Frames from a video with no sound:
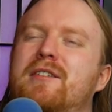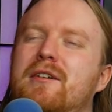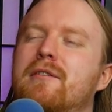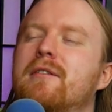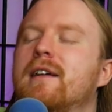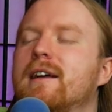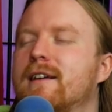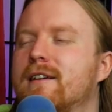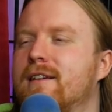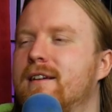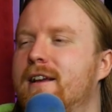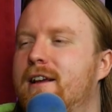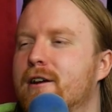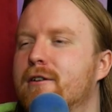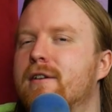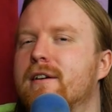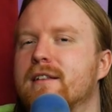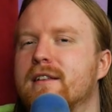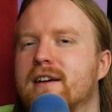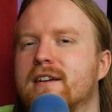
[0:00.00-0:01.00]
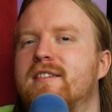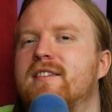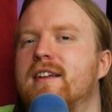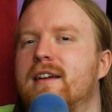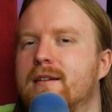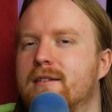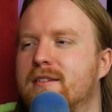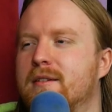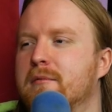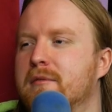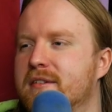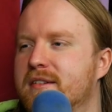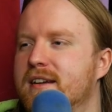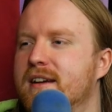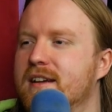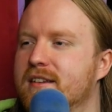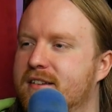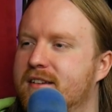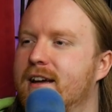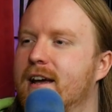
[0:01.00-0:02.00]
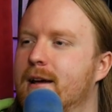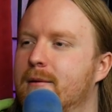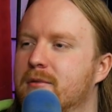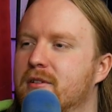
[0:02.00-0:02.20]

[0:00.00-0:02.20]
so like hearing like say someone say it's gay,